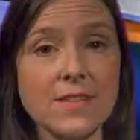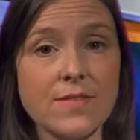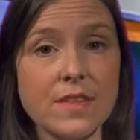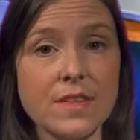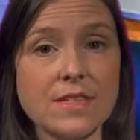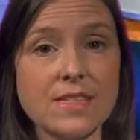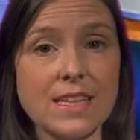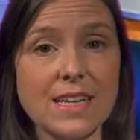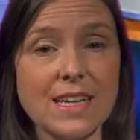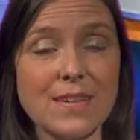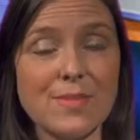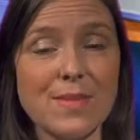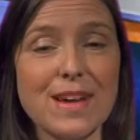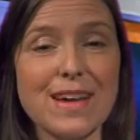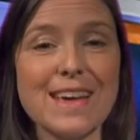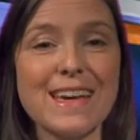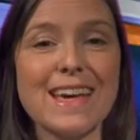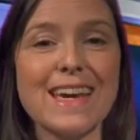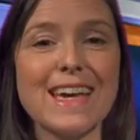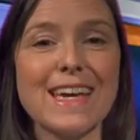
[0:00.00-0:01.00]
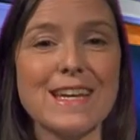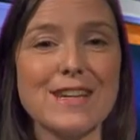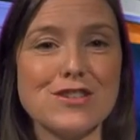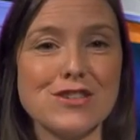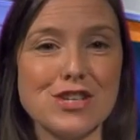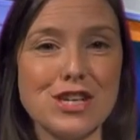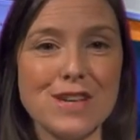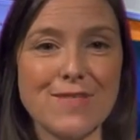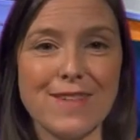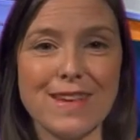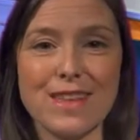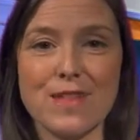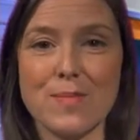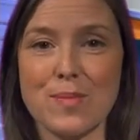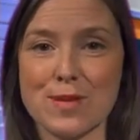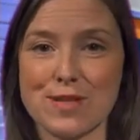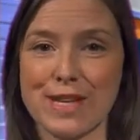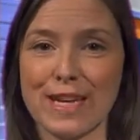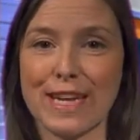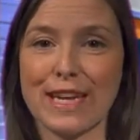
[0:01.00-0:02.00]
of the team in achieving the
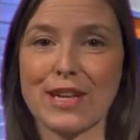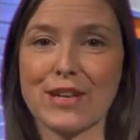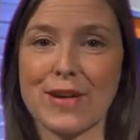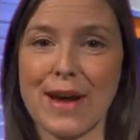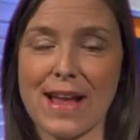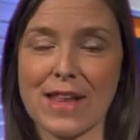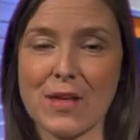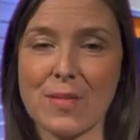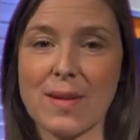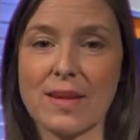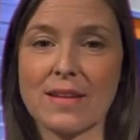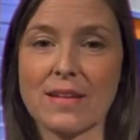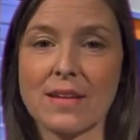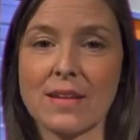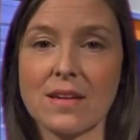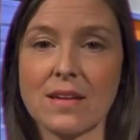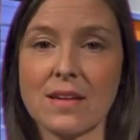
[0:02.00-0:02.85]
particular element.